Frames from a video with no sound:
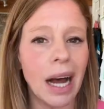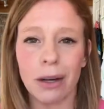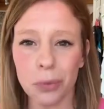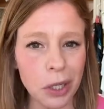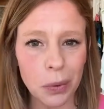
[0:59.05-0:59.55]
I
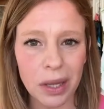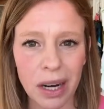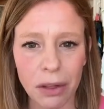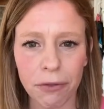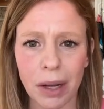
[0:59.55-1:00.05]
was working with
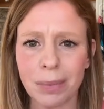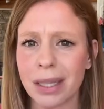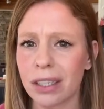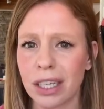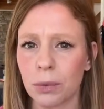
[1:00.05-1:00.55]
another family
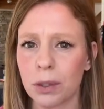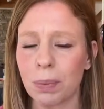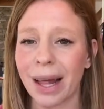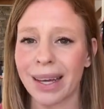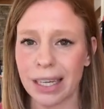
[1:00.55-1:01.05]
and their kid was
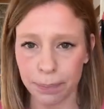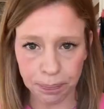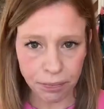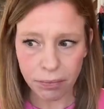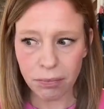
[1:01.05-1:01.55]
playing.
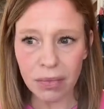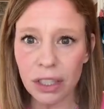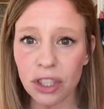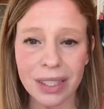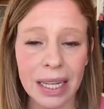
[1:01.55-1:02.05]
And
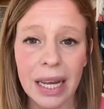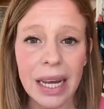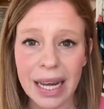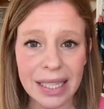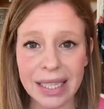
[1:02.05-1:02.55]
she's like,
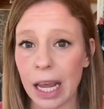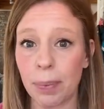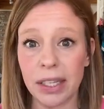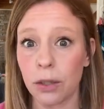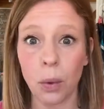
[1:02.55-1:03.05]
escape.
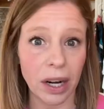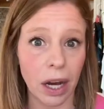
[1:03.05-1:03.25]
He didn't want to